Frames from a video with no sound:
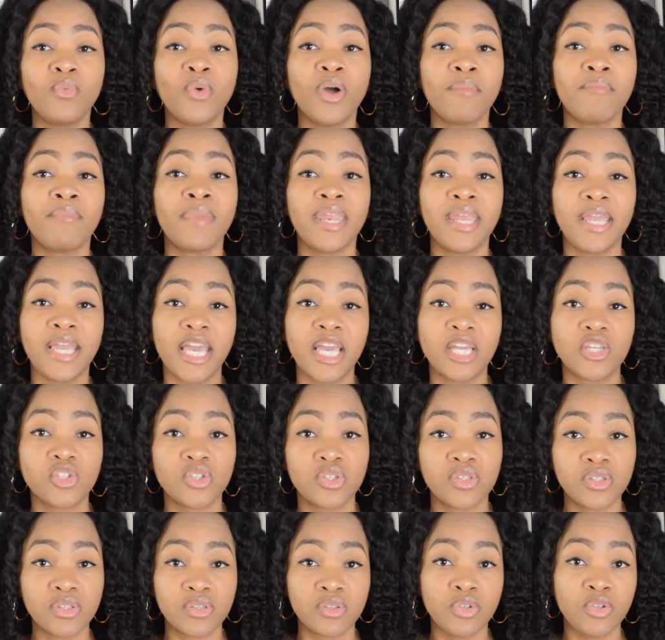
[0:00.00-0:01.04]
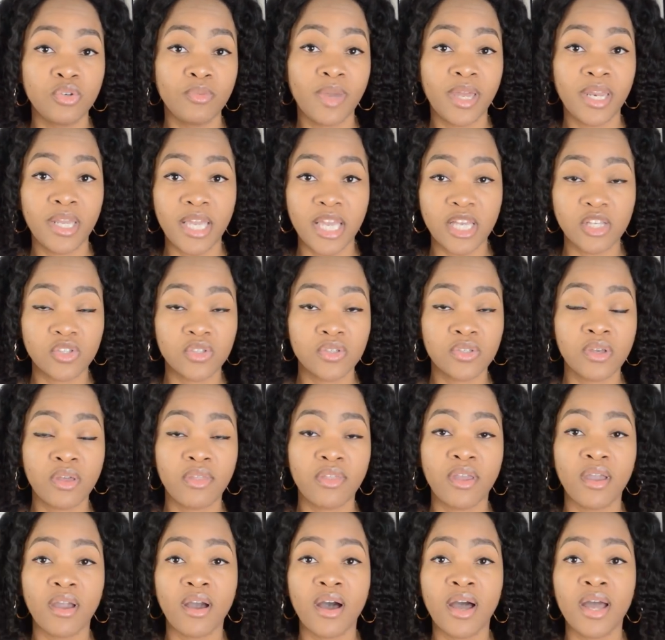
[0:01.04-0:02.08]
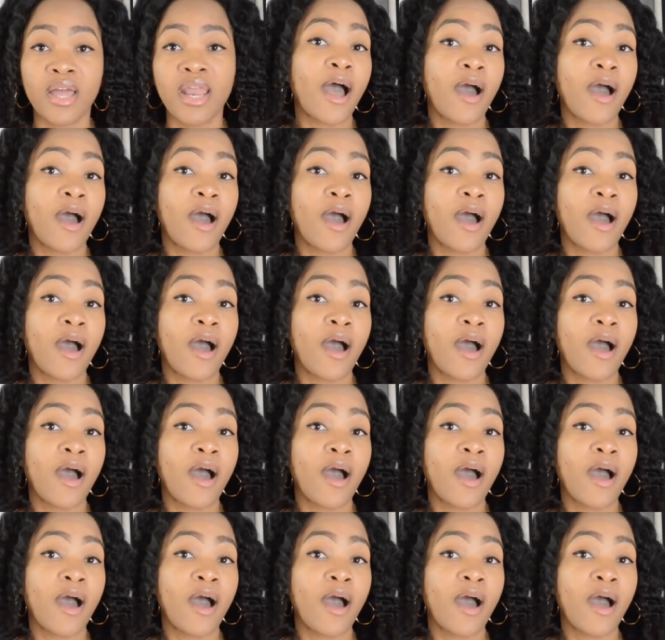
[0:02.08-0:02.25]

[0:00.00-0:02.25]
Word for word: what medications, new medications are they on,